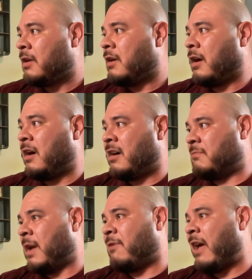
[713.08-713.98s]

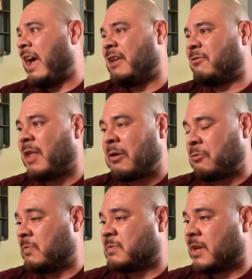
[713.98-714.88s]
I've had flower
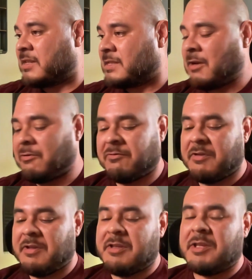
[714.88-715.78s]
rooms myself.
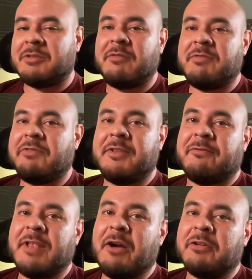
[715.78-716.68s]
So I've definitely
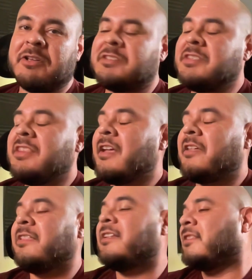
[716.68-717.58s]
flowered. There's
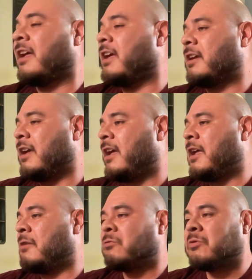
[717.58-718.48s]
nothing like a
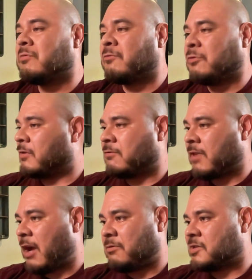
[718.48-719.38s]
room full of
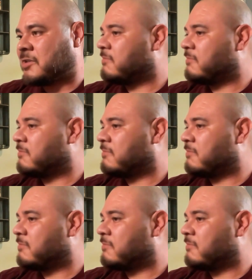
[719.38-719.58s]
flowers.